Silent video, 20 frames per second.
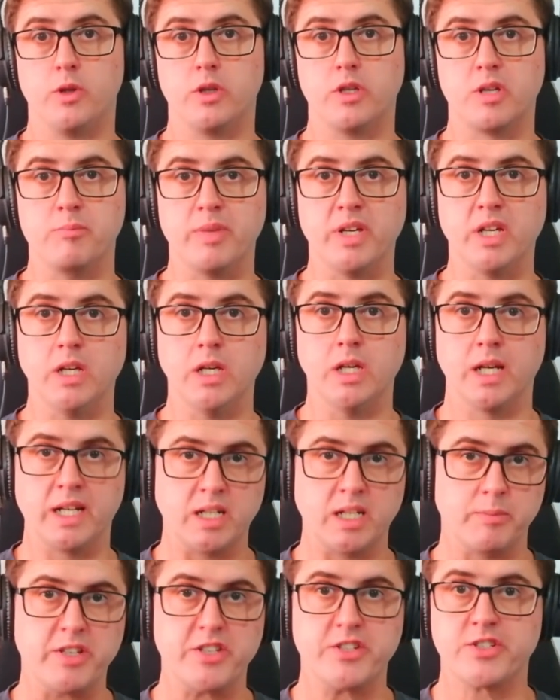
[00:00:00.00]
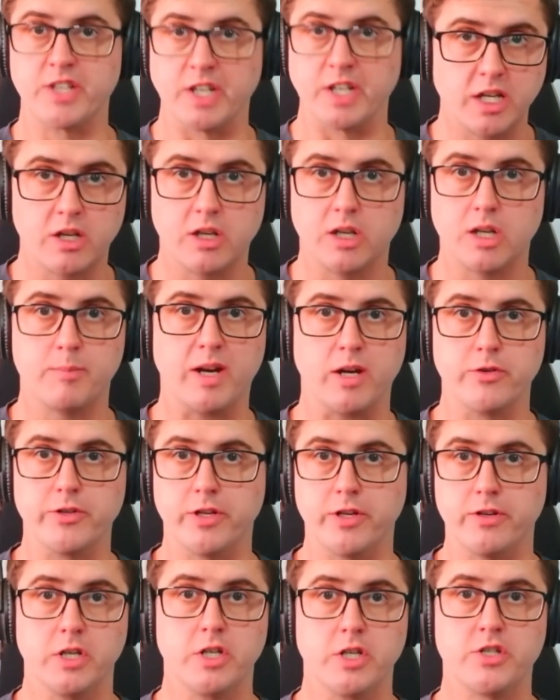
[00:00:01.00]
can be a little bit cynical about
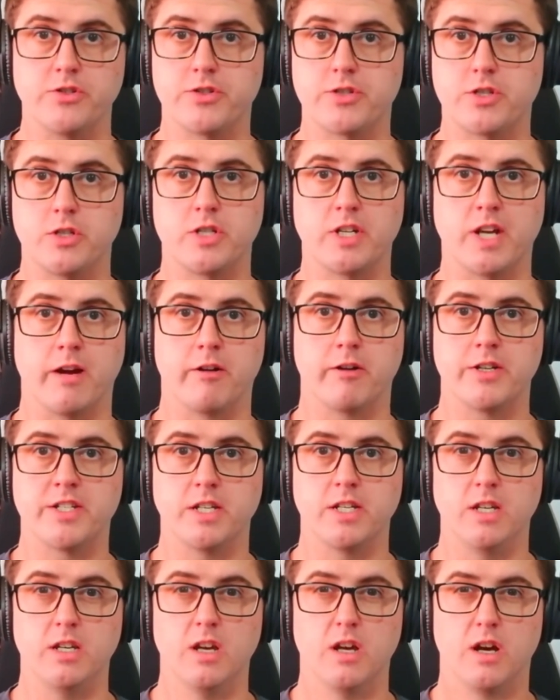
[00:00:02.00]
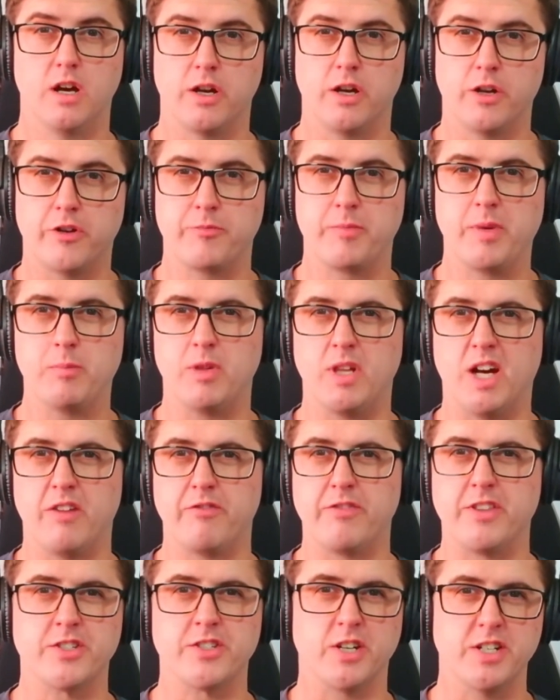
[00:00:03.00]
donations to charity. A lot of people have
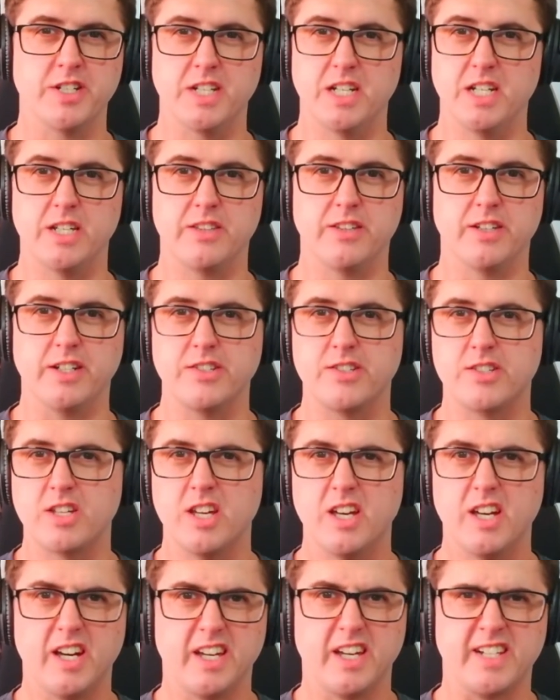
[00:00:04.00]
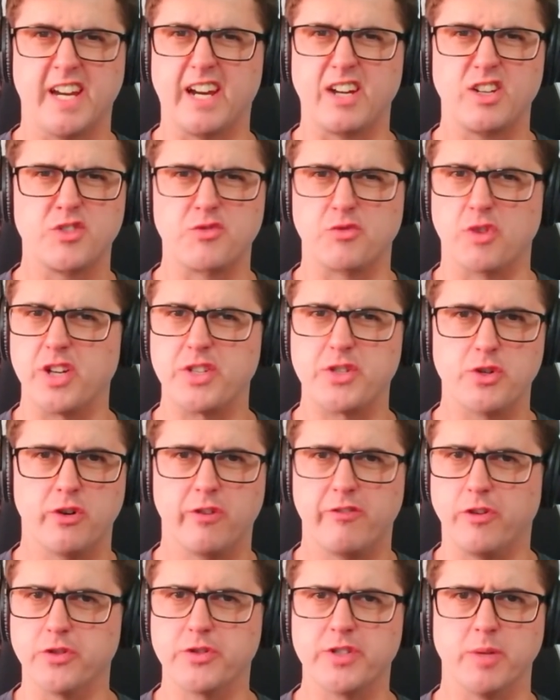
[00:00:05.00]
this idea that it's a tax
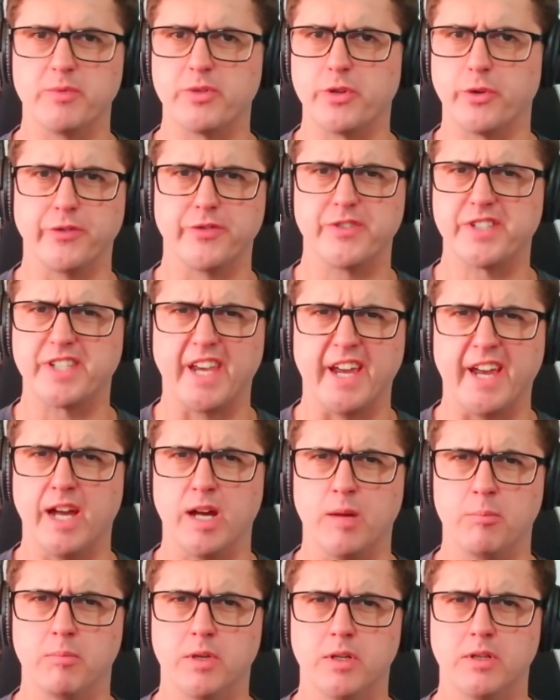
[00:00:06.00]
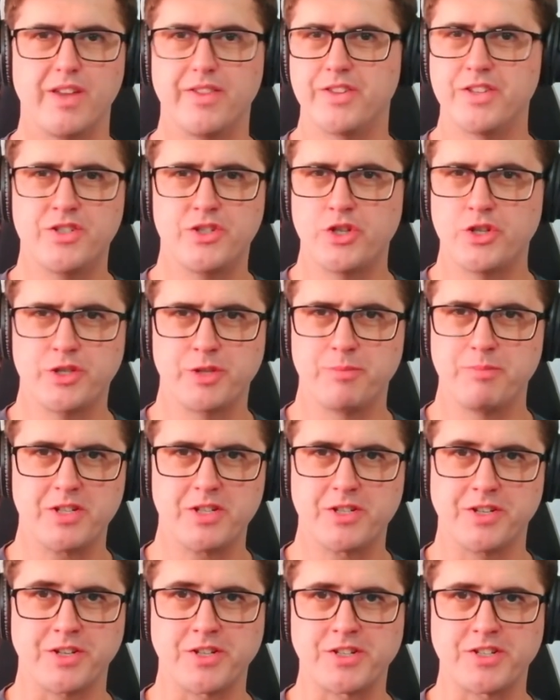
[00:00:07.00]
write-off or some sort of scam. This is just a
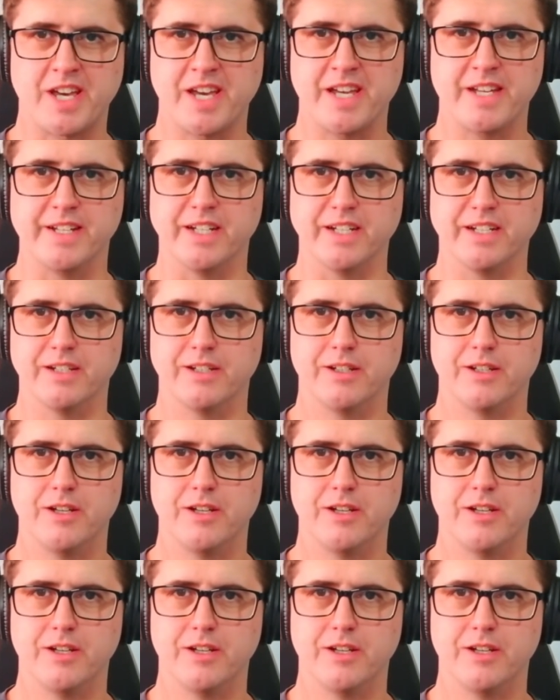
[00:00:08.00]
misunderstanding.